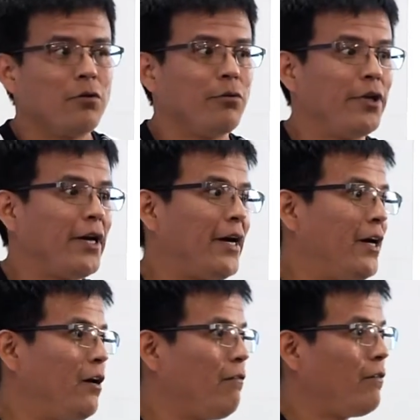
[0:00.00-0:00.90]
we'd
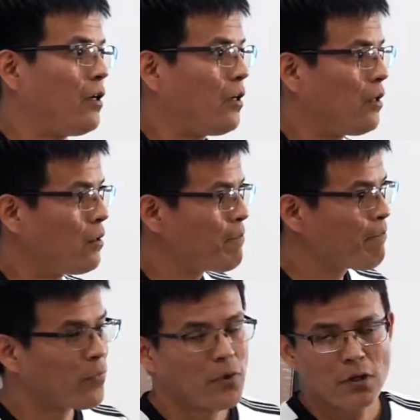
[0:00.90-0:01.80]
have uh,
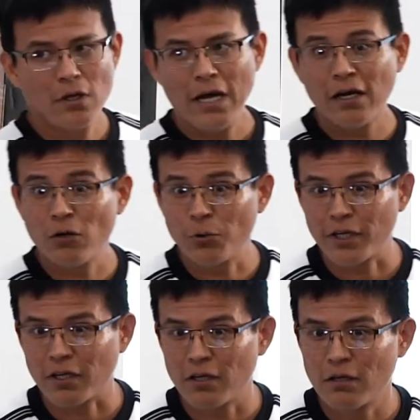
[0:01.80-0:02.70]
Echo
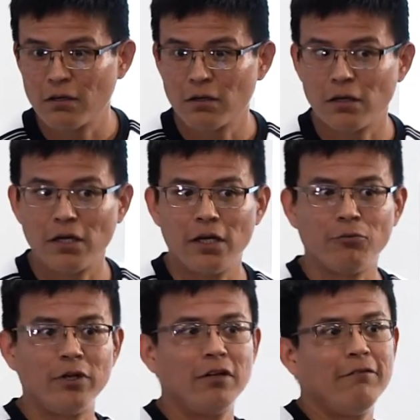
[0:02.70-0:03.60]
Week,
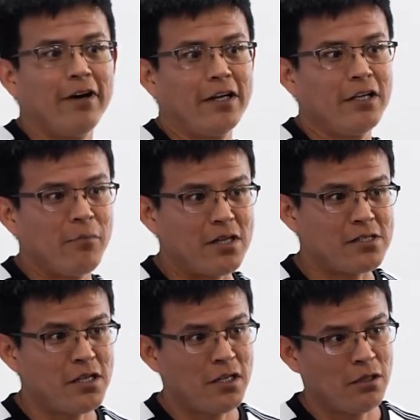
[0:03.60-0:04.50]
and we'd invite
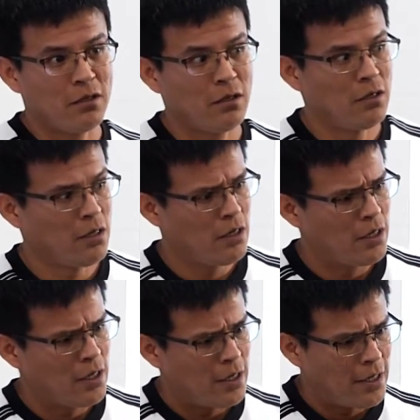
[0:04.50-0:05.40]
inmates in,
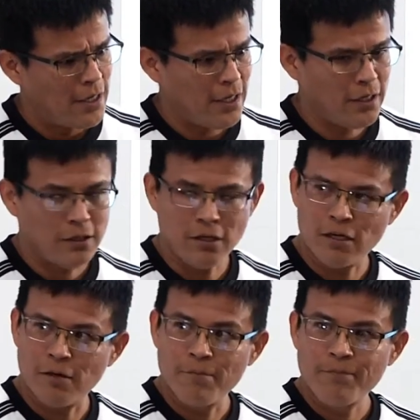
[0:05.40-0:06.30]
and
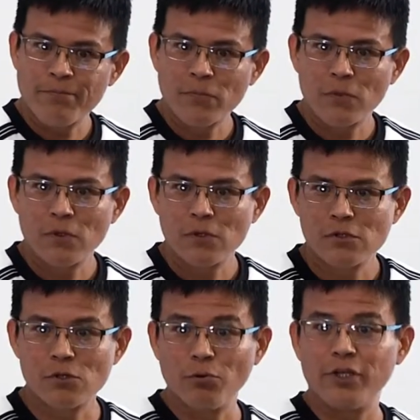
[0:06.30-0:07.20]
uh,
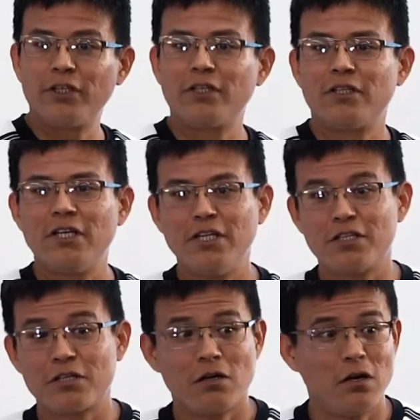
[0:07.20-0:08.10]
so we'd
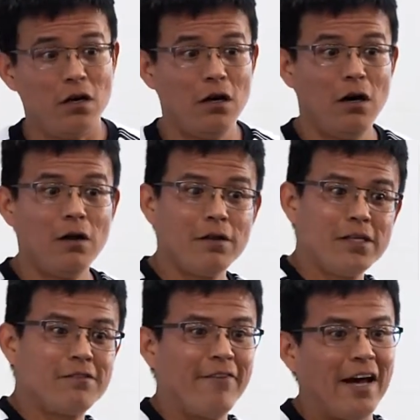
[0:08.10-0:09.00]
teach all
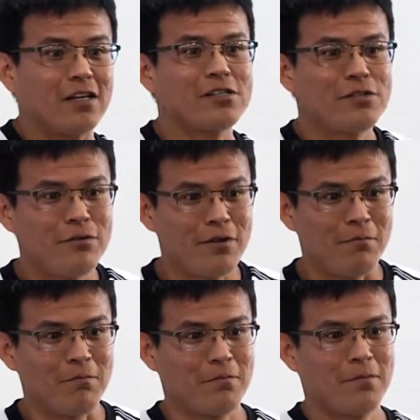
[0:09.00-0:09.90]
these facts to
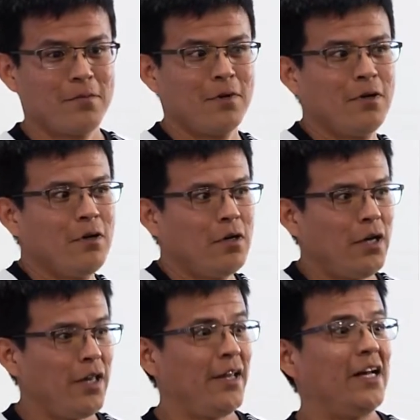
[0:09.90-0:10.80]
them,
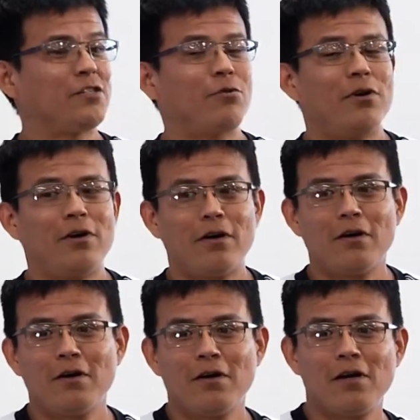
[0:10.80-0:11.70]
and that's
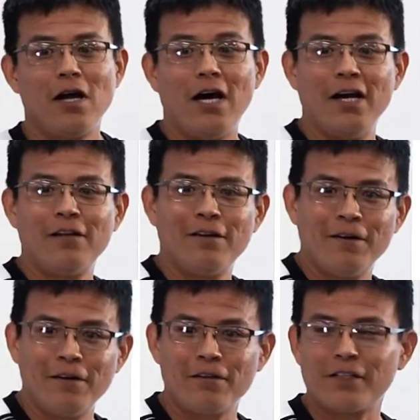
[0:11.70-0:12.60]
where I
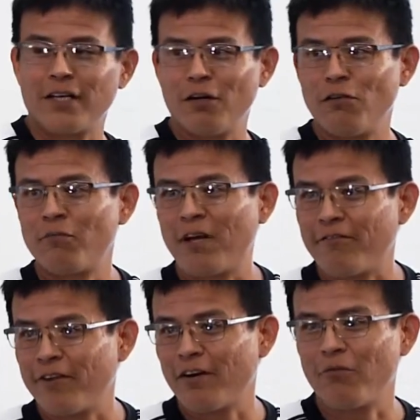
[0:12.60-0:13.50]
learned to get over my
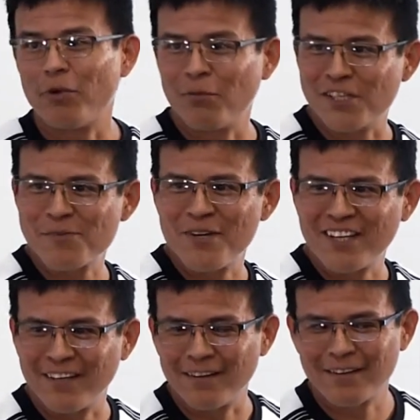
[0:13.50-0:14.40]
fear of public
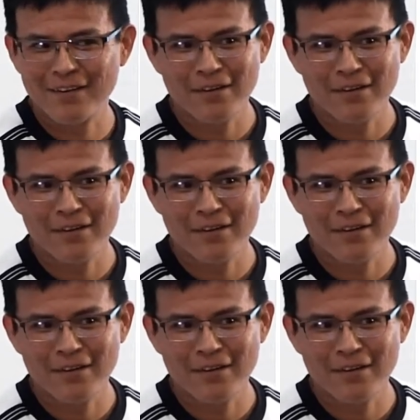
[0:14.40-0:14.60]
speaking.